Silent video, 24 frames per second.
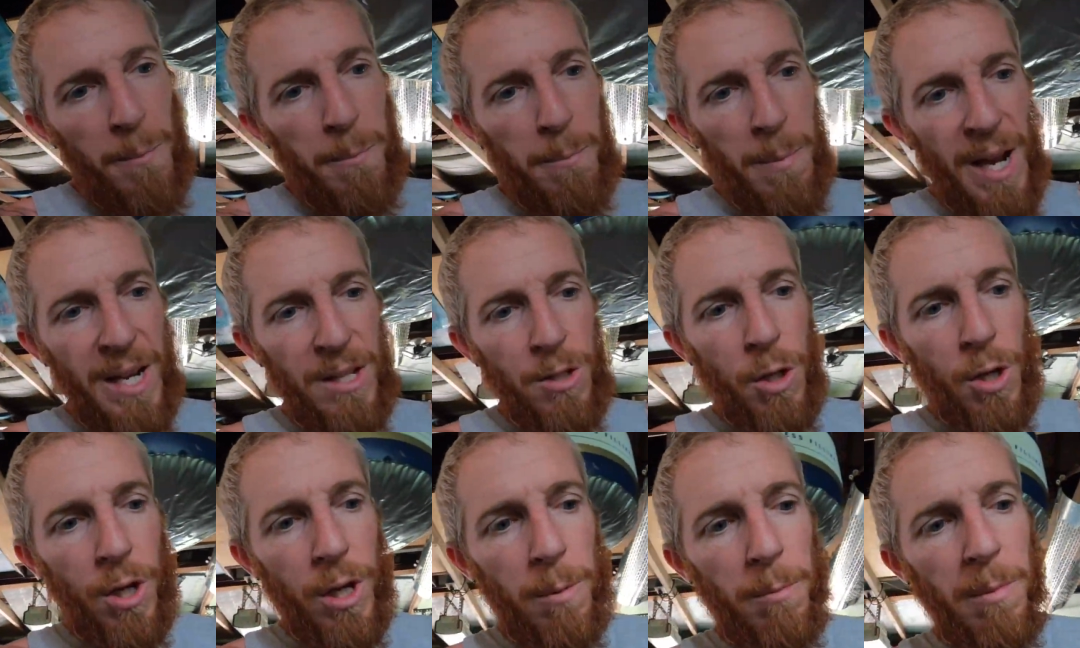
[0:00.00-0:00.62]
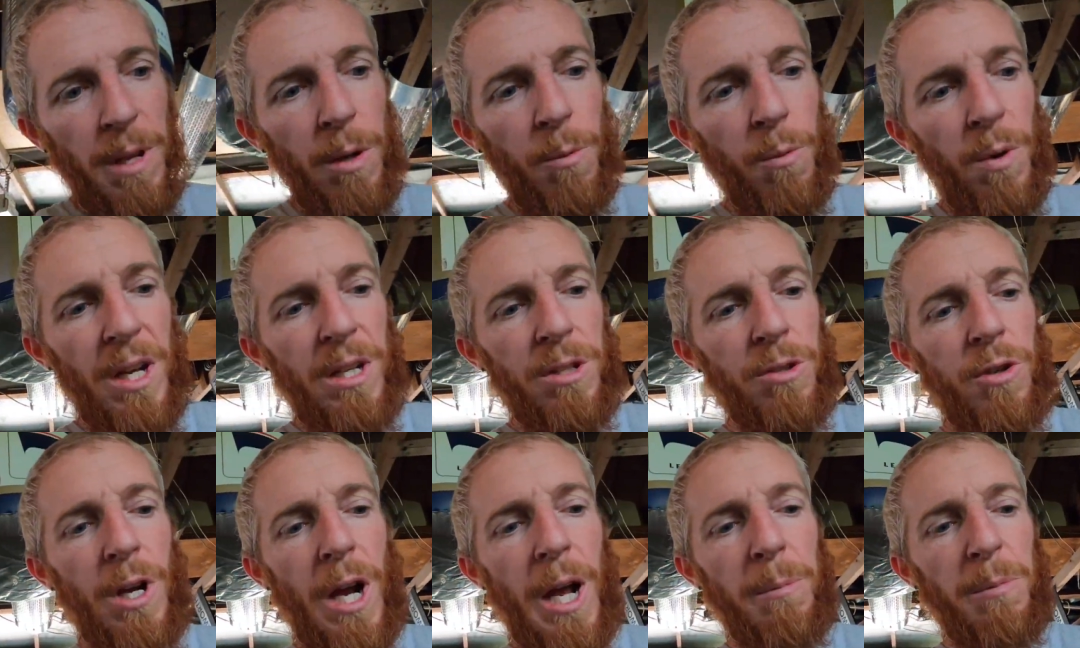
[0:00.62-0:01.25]
But I took him
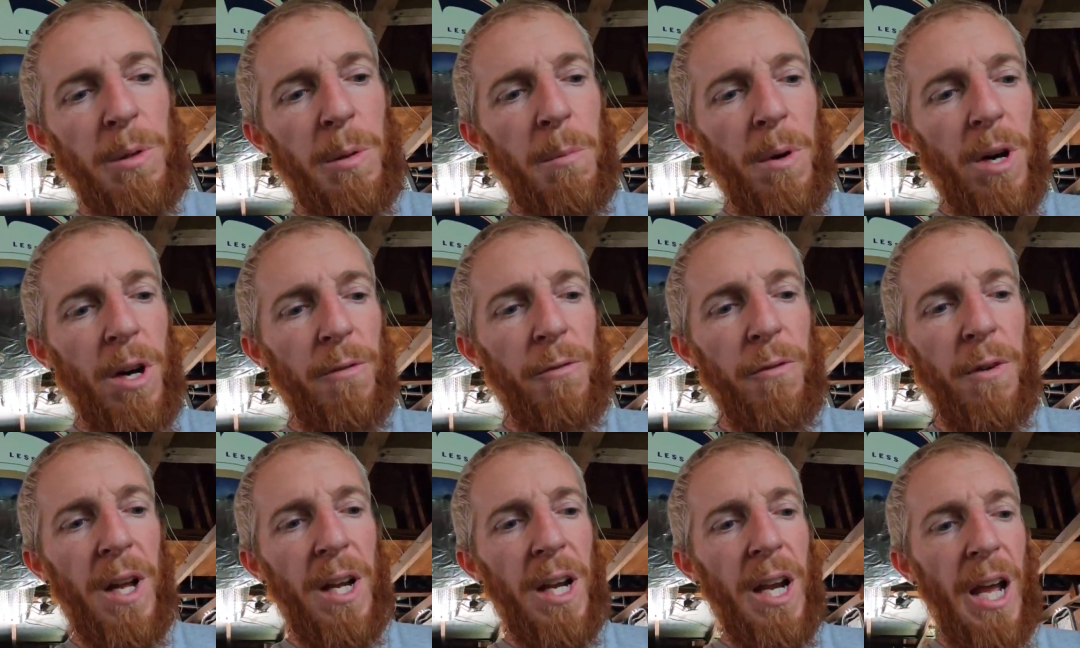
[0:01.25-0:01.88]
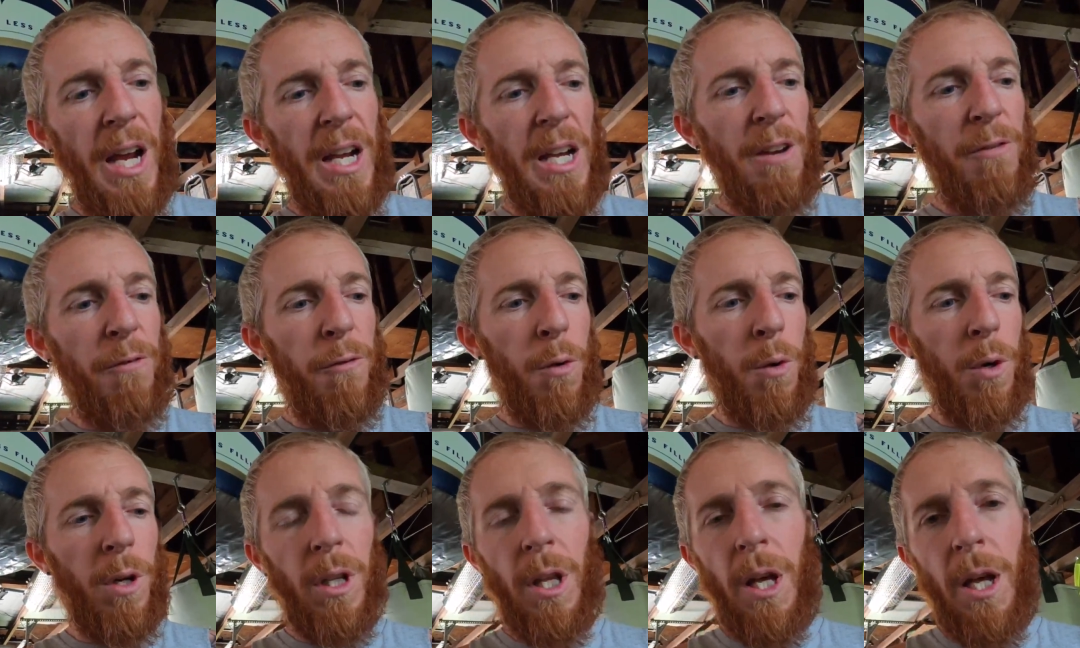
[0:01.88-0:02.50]
anyways, dropped him off on
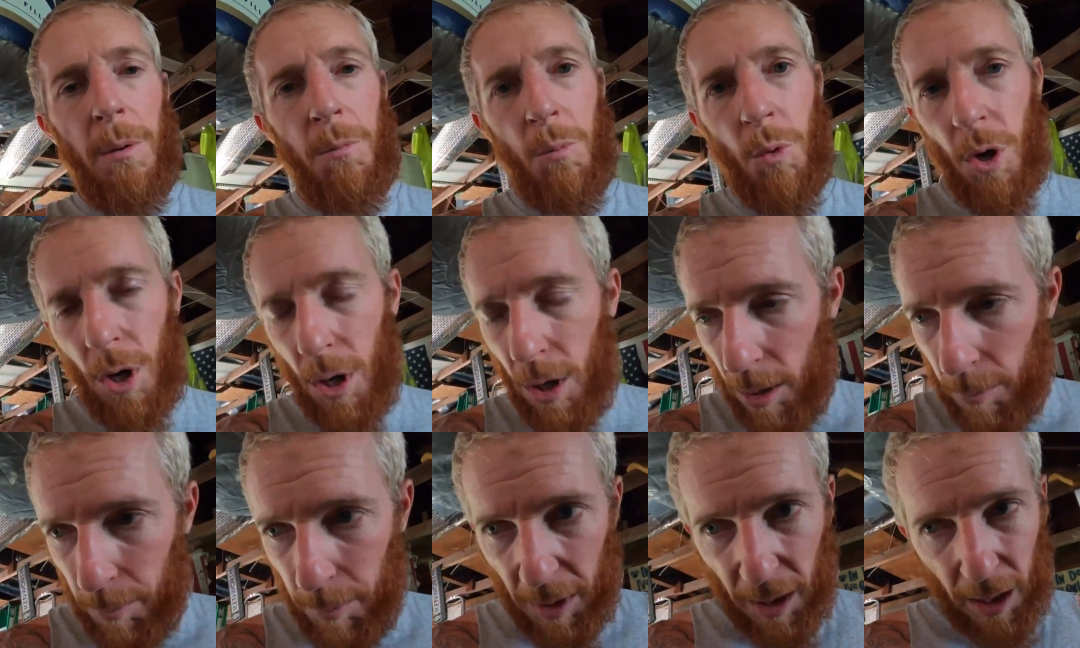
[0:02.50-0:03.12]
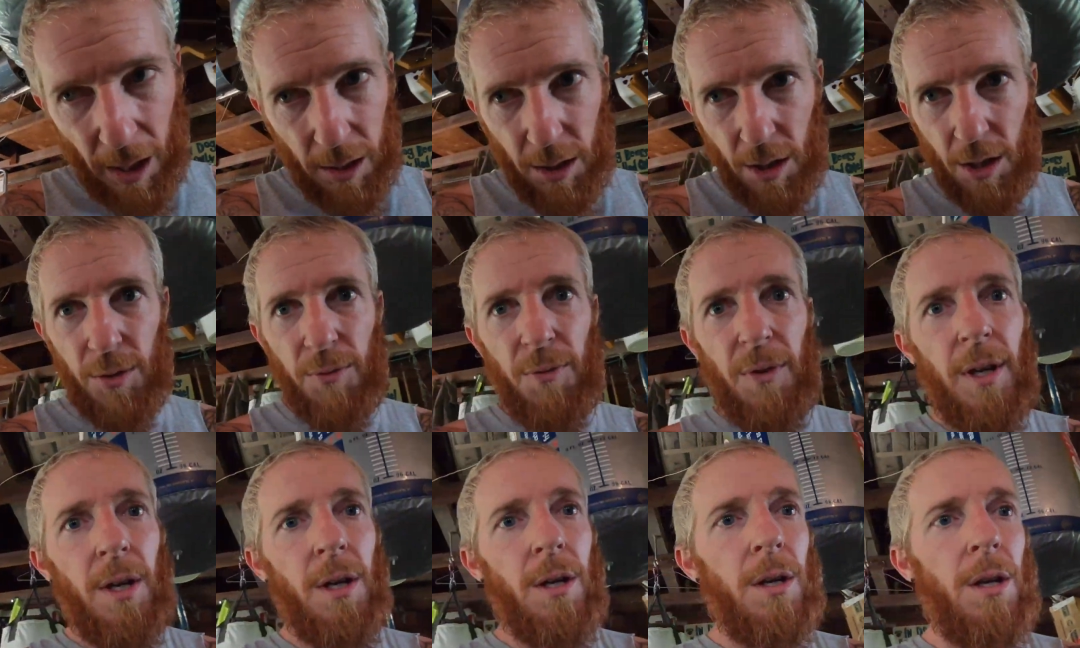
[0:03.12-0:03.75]
94 and let him walk. But I just
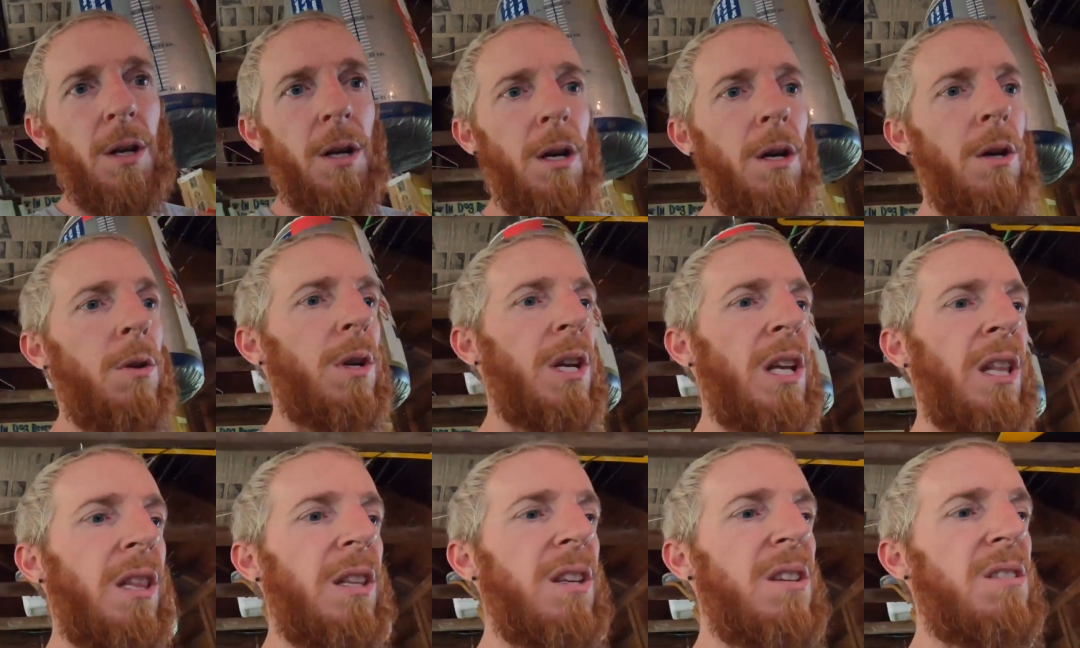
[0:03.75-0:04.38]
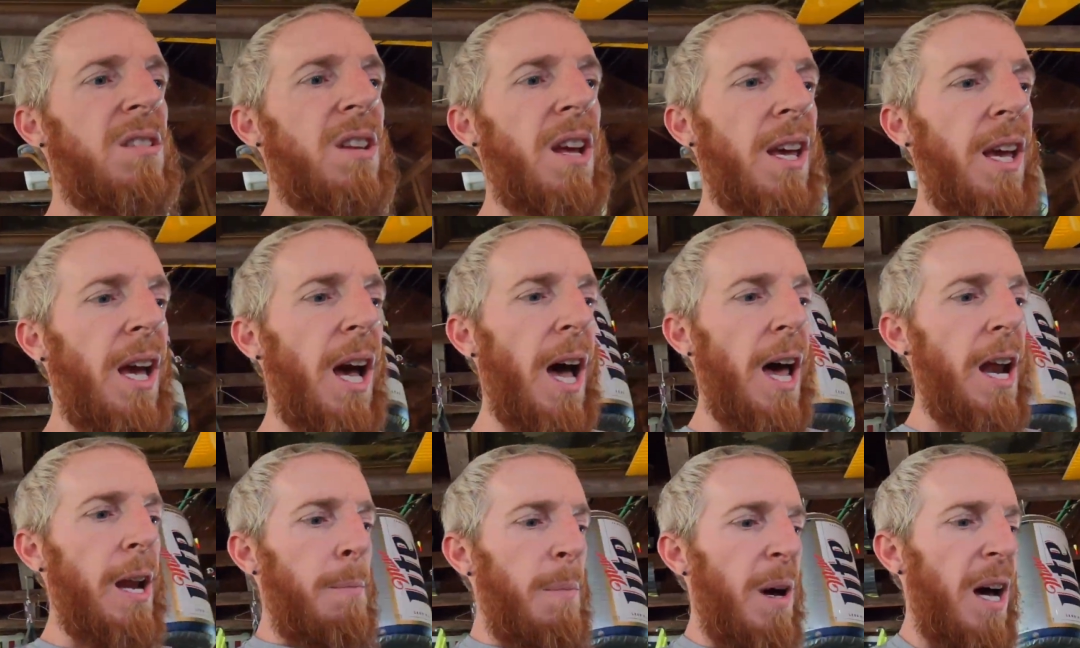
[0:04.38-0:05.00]
figured, you know, at least I
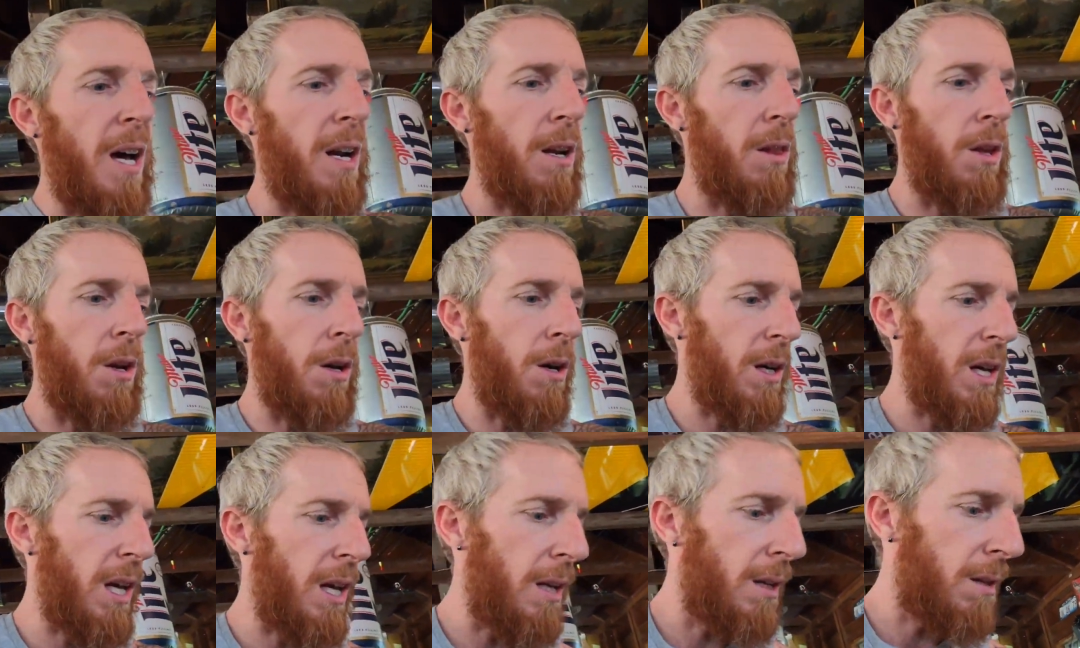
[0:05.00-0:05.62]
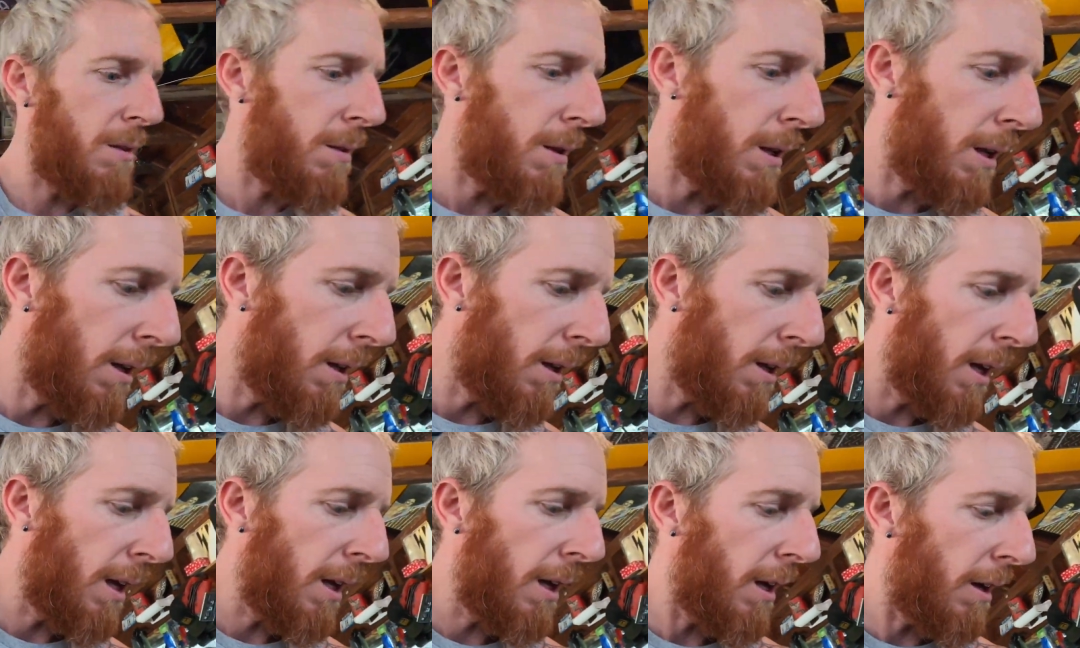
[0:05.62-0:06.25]
got him out of there. I can't
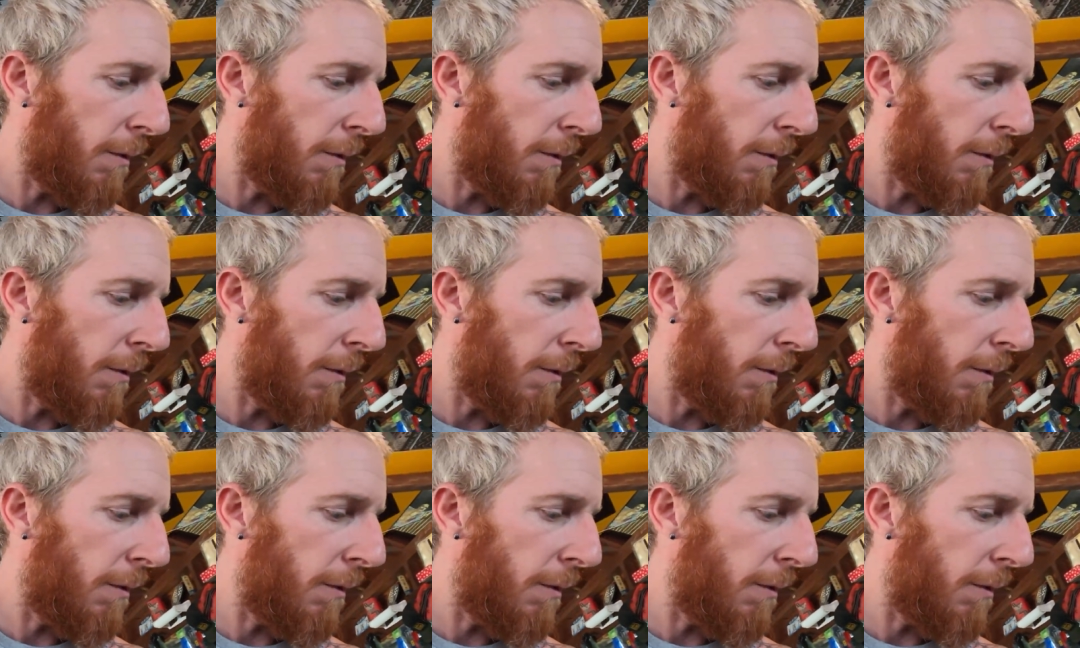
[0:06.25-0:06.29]
stand that.